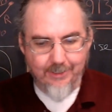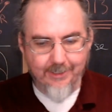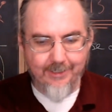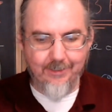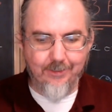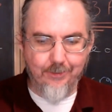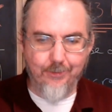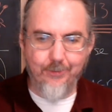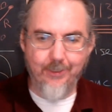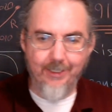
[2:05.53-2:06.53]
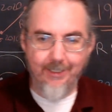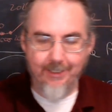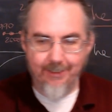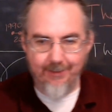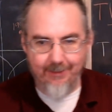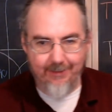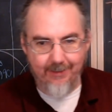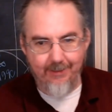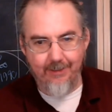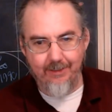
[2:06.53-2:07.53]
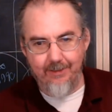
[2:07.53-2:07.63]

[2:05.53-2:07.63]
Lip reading: led to the